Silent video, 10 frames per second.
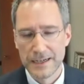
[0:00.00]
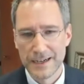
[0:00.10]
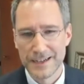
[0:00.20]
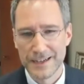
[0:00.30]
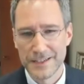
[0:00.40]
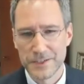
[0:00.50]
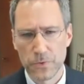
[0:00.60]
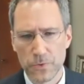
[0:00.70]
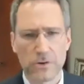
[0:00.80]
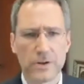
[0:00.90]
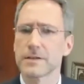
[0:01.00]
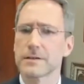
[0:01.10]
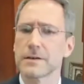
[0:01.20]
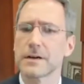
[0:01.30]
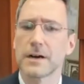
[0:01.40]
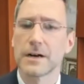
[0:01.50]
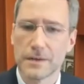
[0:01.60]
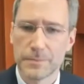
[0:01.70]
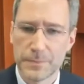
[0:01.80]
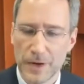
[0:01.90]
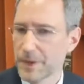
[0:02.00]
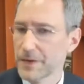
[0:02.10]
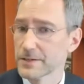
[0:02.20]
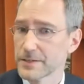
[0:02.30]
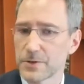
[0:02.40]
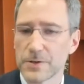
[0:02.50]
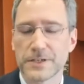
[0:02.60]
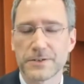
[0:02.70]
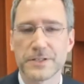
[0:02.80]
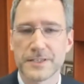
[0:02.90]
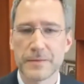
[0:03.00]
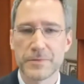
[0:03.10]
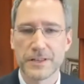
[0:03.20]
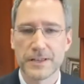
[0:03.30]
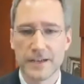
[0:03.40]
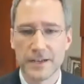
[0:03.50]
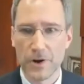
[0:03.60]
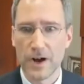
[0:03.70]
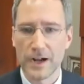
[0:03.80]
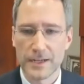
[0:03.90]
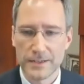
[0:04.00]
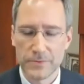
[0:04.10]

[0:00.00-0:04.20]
And so we're going to apparently going to do the same thing in Iraq.